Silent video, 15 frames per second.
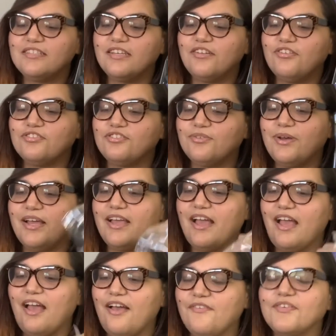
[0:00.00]
and also I
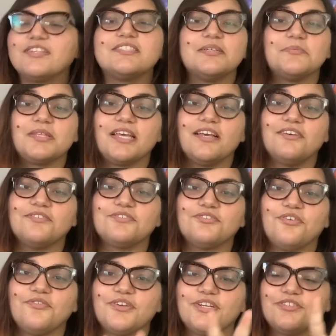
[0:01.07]
have something else
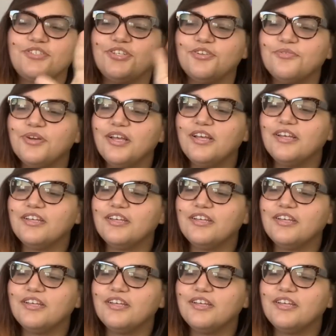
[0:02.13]
over here too.